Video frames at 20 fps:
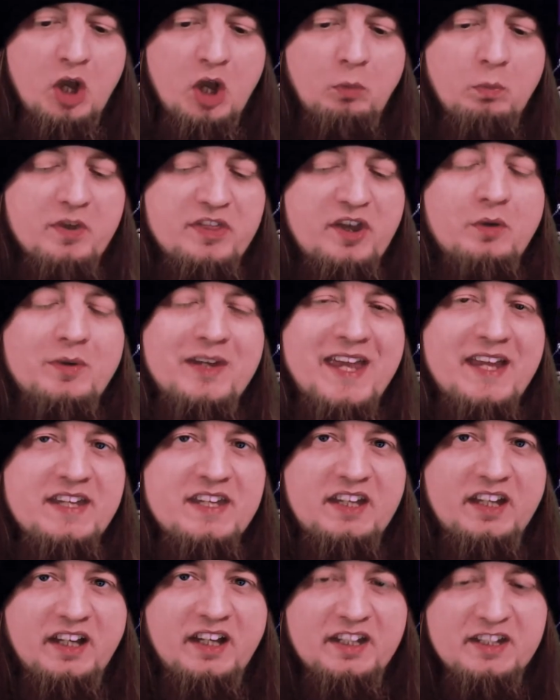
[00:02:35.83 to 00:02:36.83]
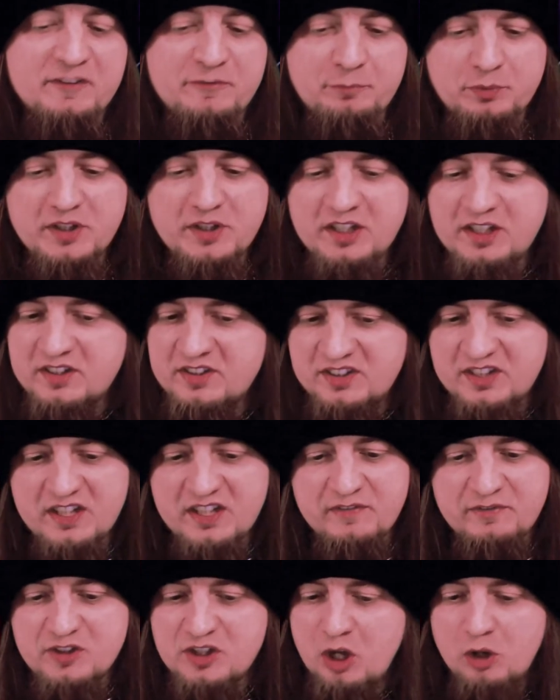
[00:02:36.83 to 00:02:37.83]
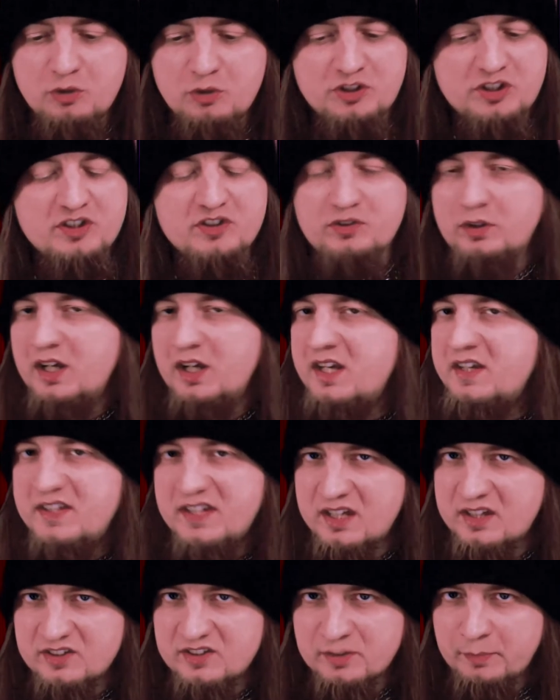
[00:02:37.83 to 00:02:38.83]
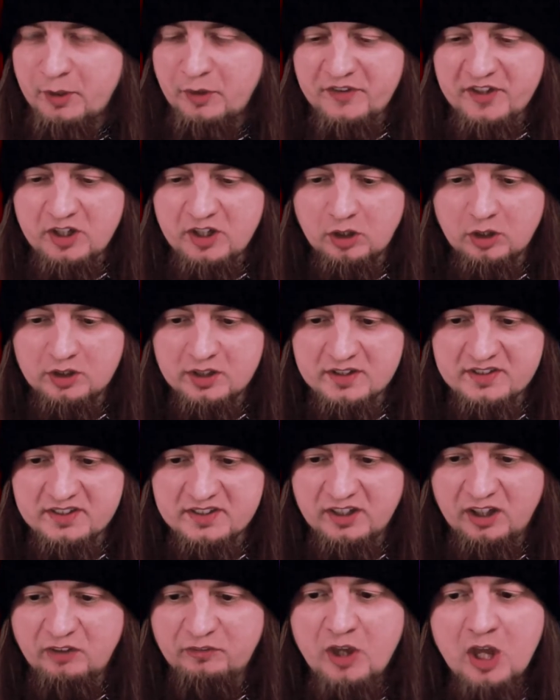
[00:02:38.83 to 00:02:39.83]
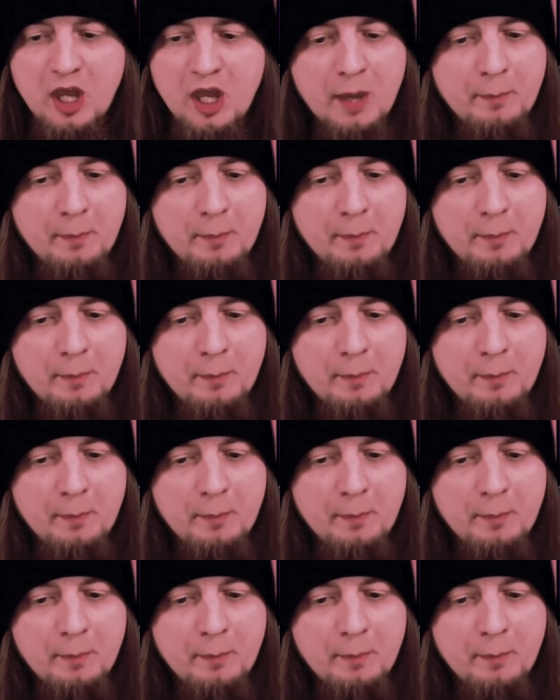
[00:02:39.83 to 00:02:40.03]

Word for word: without any kind of preconceived notions or ideas about the art itself.